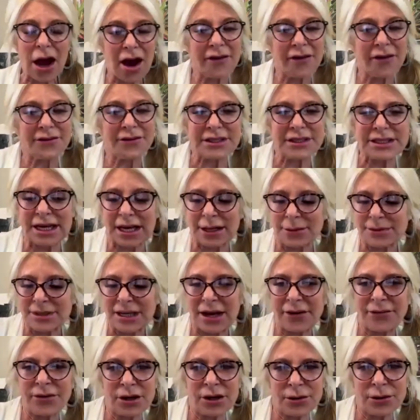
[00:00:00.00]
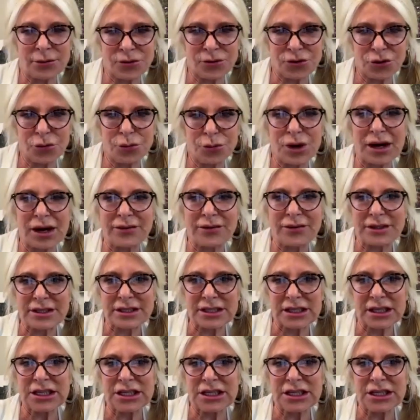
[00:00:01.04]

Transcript: oftentimes having them do breakfast,